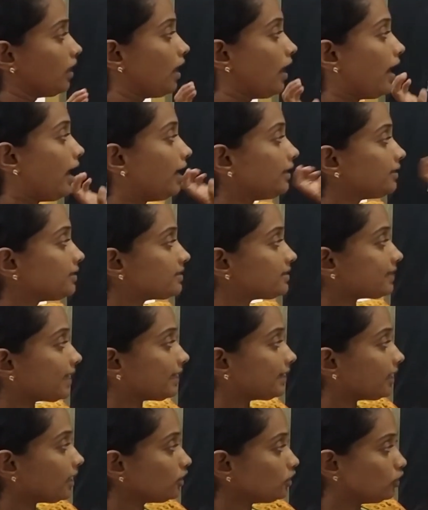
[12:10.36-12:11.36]
And the
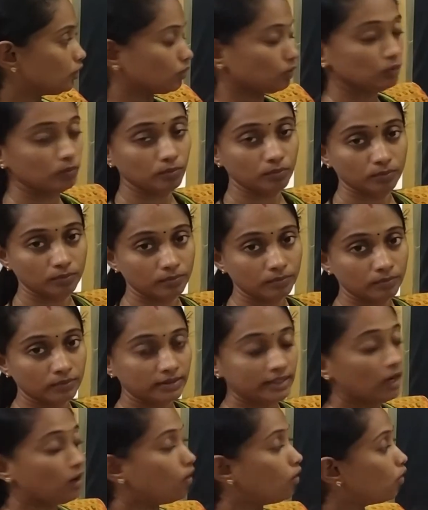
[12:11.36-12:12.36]
second group,
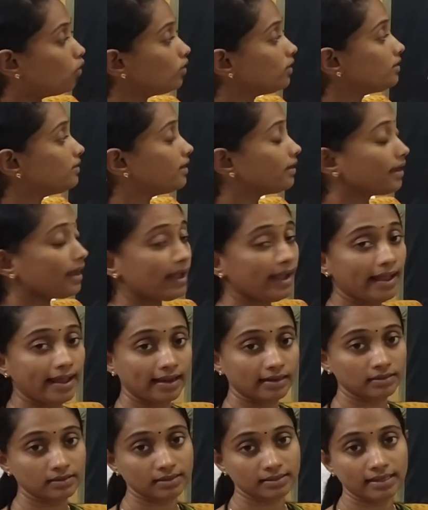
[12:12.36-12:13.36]
they hold their
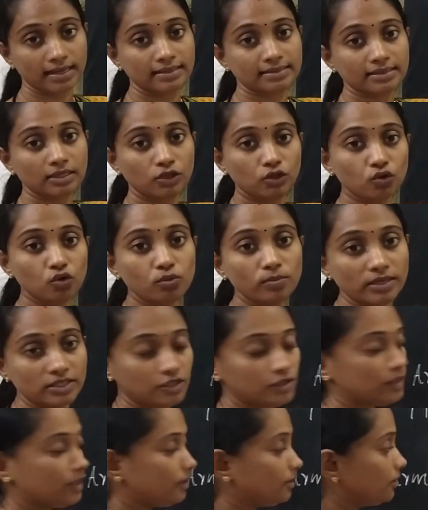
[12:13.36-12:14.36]
hands as a human
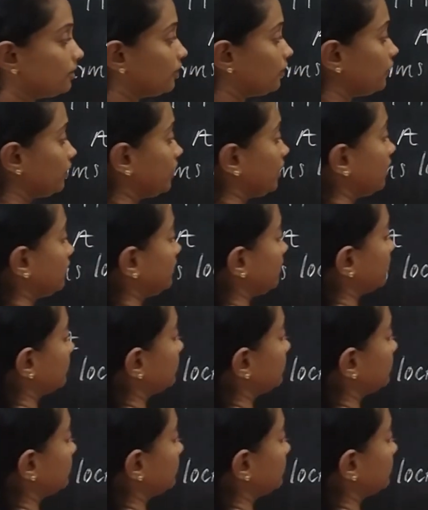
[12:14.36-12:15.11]
chin. Okay, they